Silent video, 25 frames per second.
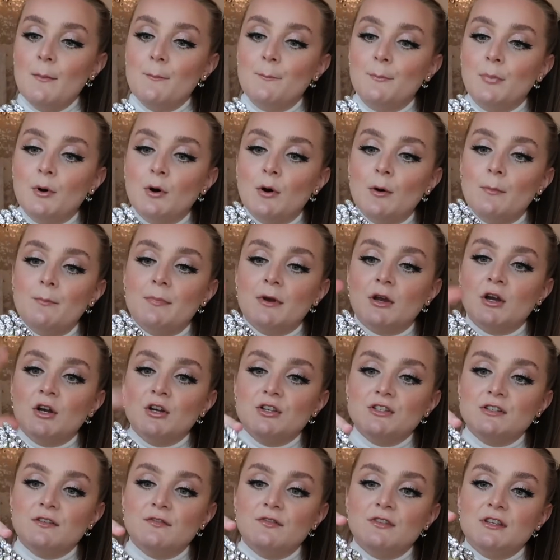But
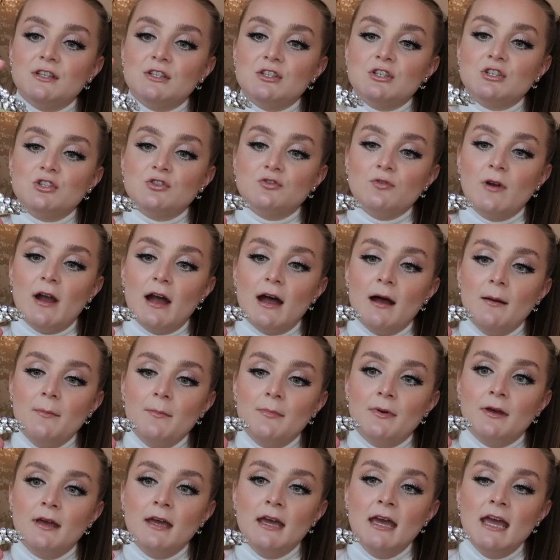because of this
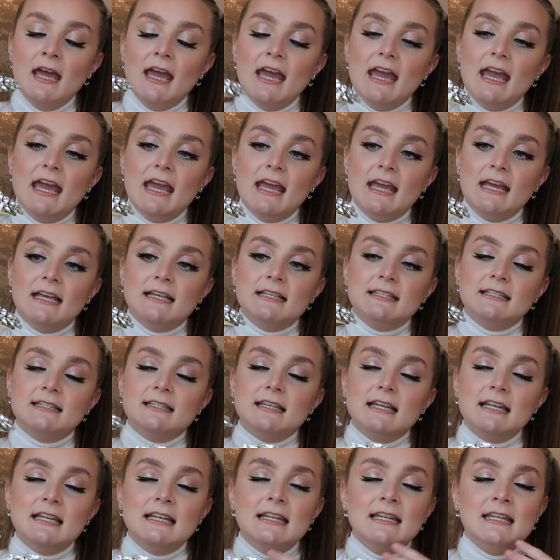strap, it is
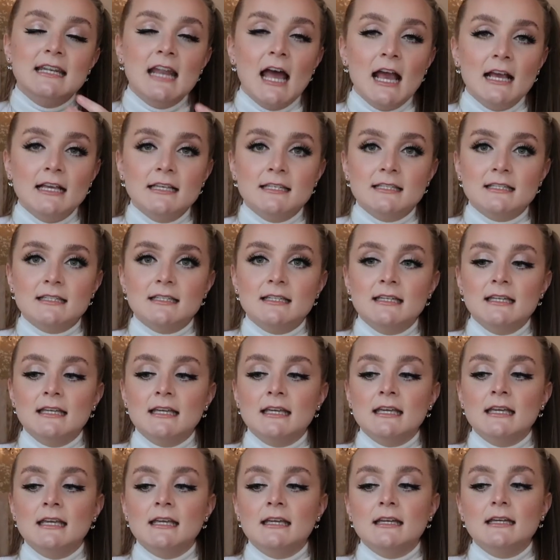
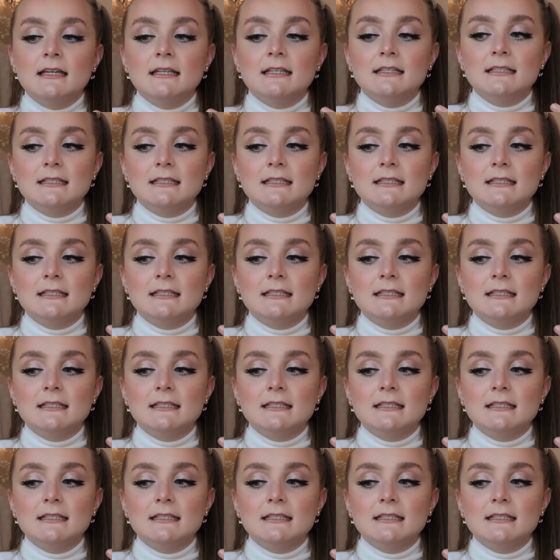nicely